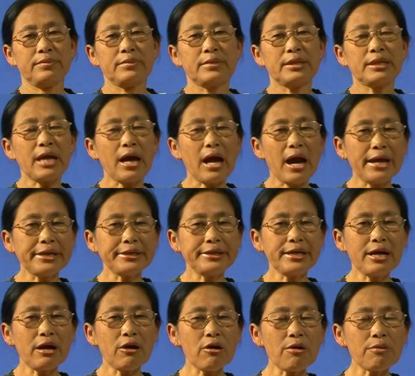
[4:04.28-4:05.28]
The
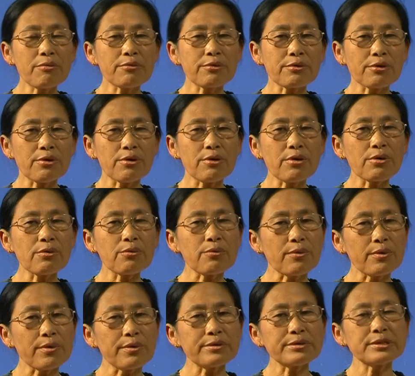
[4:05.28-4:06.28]
idea of Kroll
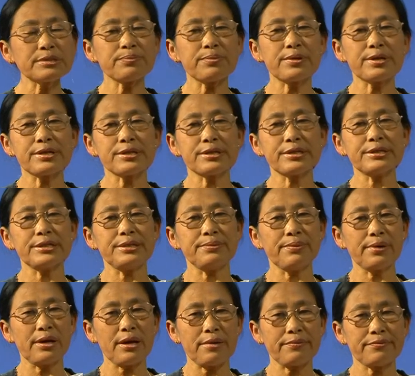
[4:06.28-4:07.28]
was further
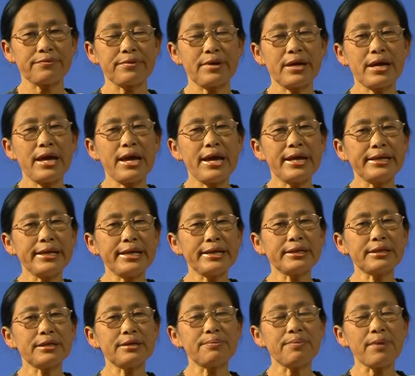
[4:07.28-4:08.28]
developed
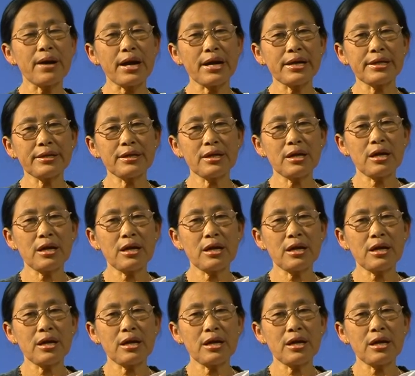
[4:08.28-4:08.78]
later by